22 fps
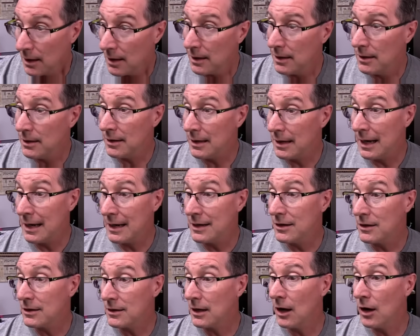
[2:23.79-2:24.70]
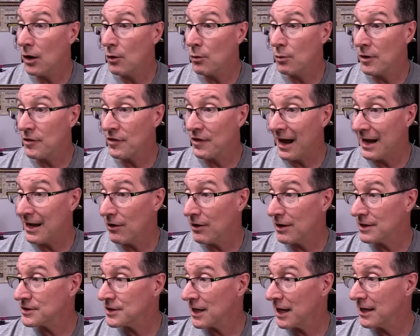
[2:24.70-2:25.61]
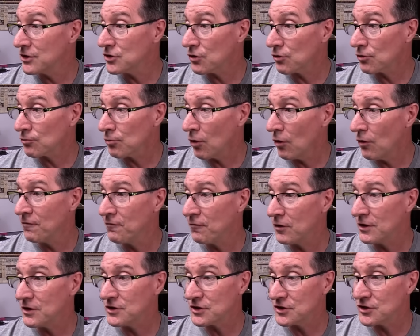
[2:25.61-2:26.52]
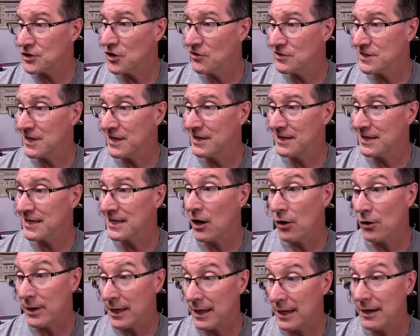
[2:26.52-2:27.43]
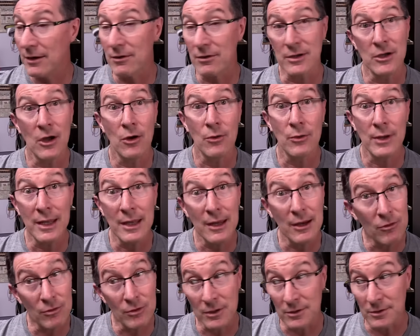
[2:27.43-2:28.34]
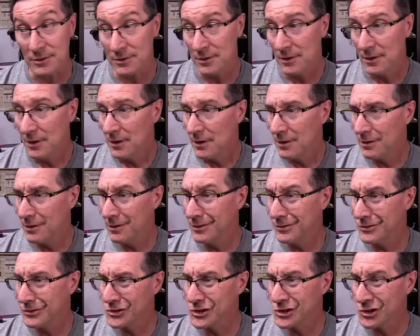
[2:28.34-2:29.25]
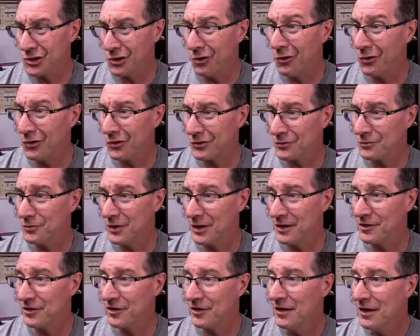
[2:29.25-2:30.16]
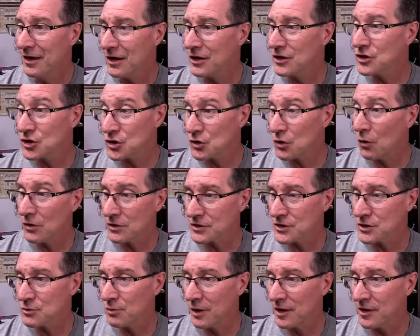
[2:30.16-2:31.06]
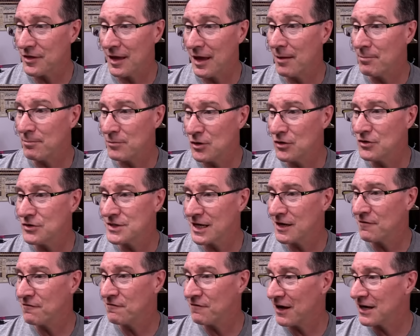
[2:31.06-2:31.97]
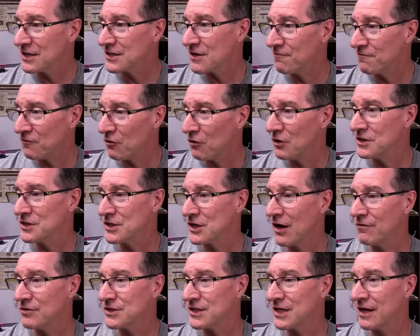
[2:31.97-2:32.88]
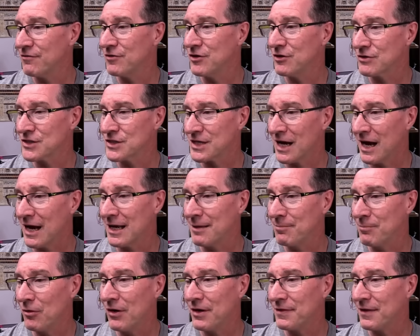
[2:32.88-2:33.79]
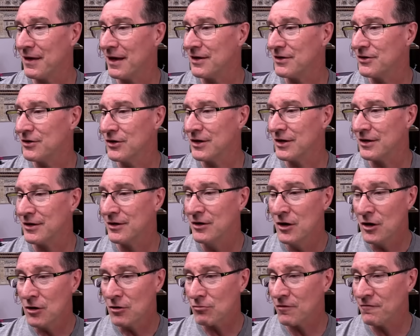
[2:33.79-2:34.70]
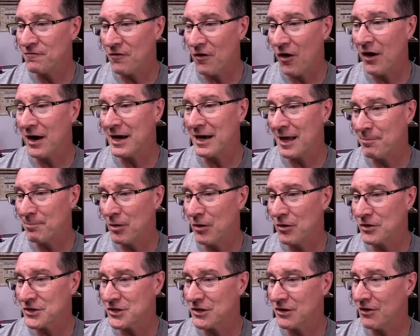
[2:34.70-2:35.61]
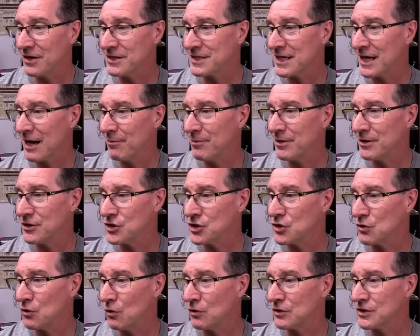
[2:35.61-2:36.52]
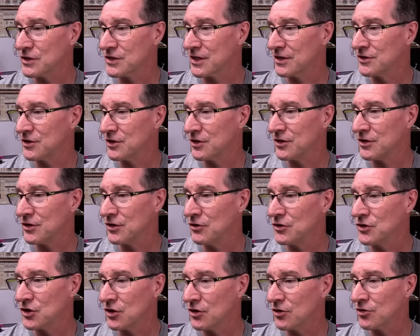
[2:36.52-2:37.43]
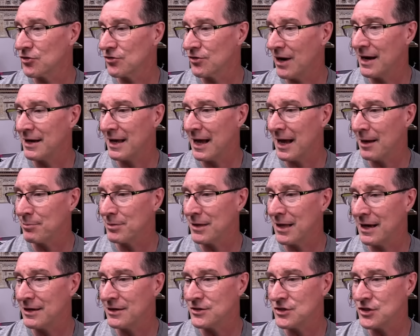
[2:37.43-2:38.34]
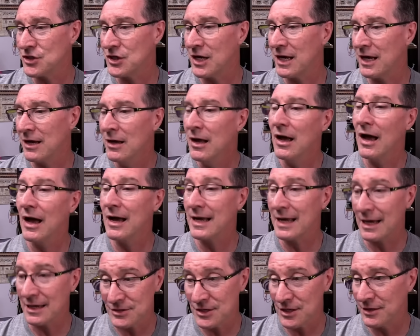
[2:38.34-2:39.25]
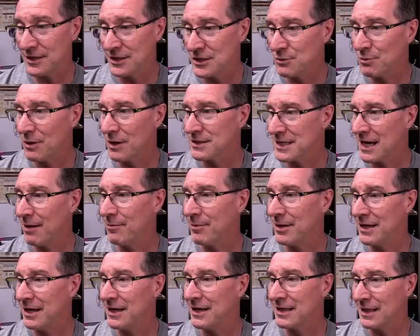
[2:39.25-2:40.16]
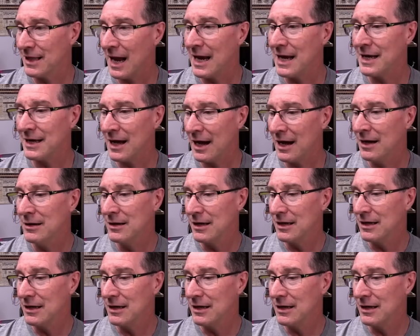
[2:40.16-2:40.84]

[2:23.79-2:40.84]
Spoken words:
Edit with AI takes your raw footage and turns it into coherent shorts with music effects and voiceovers, giving you a starting point that you can refine and personalize. Coming to shorts to the YouTube Creator app later this year. Okay, so this one's coming in later.